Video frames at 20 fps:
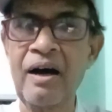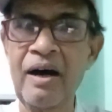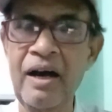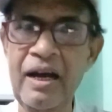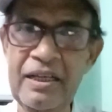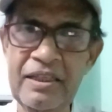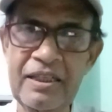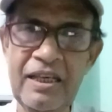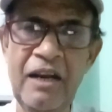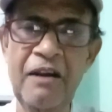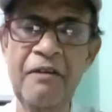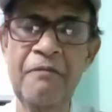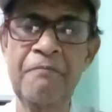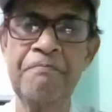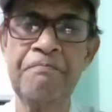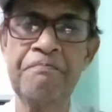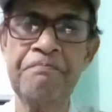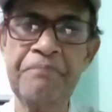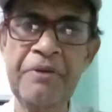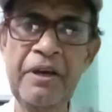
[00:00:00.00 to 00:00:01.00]
I
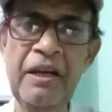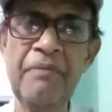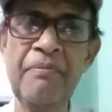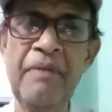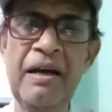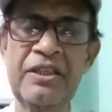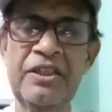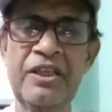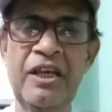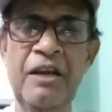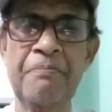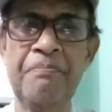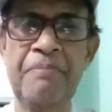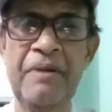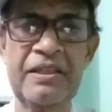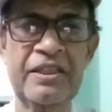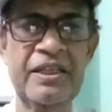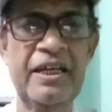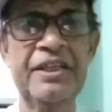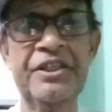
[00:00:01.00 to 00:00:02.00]
shall feel myself
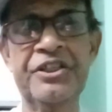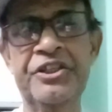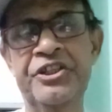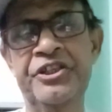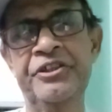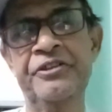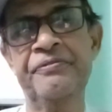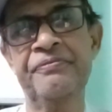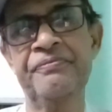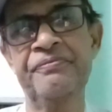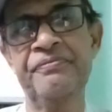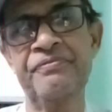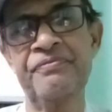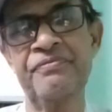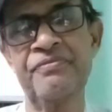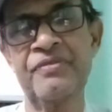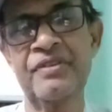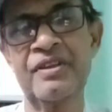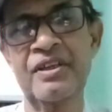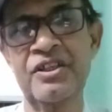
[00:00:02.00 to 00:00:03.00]
blessed.
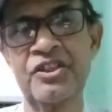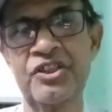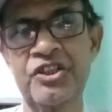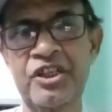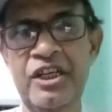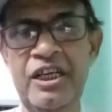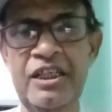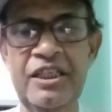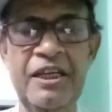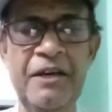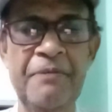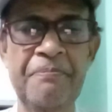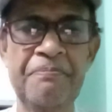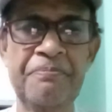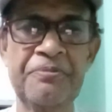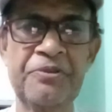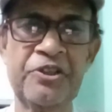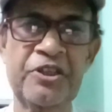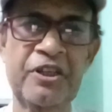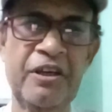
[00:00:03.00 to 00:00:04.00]
Stay
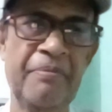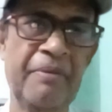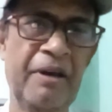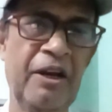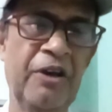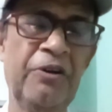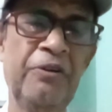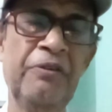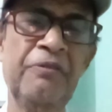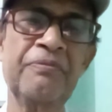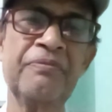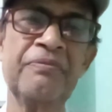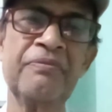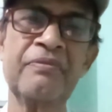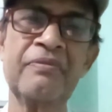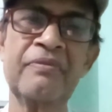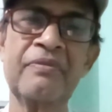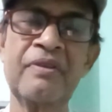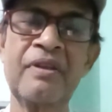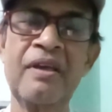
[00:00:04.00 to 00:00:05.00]
safe, stay mellow,
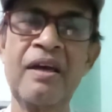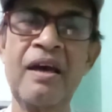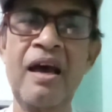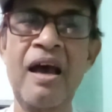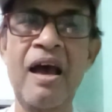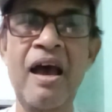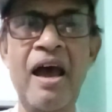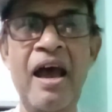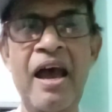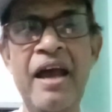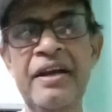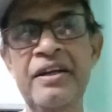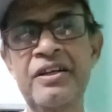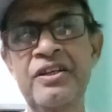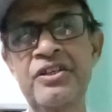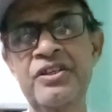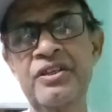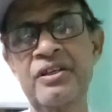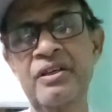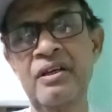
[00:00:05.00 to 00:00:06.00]

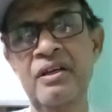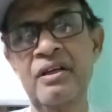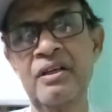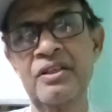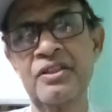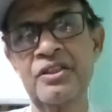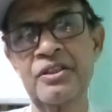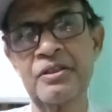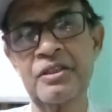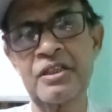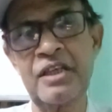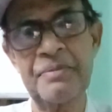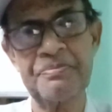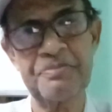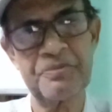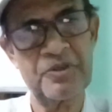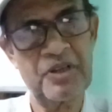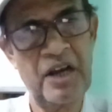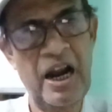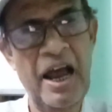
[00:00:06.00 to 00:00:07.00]
and
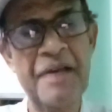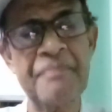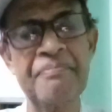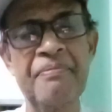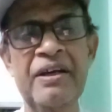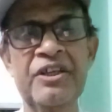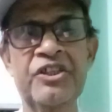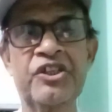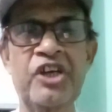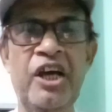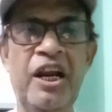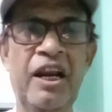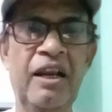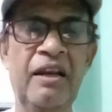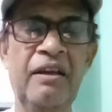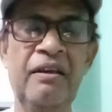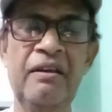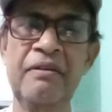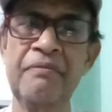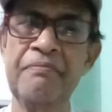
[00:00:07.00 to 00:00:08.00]
subscribe my
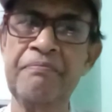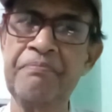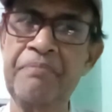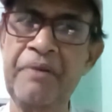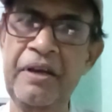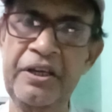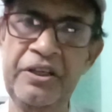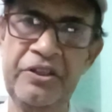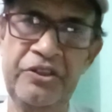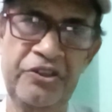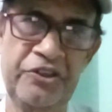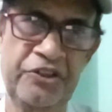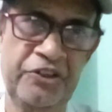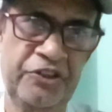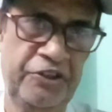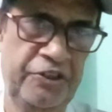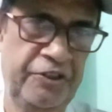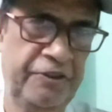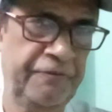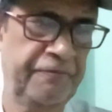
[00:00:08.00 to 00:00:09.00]
channel,
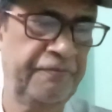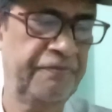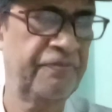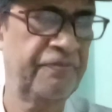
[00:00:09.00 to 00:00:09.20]
please.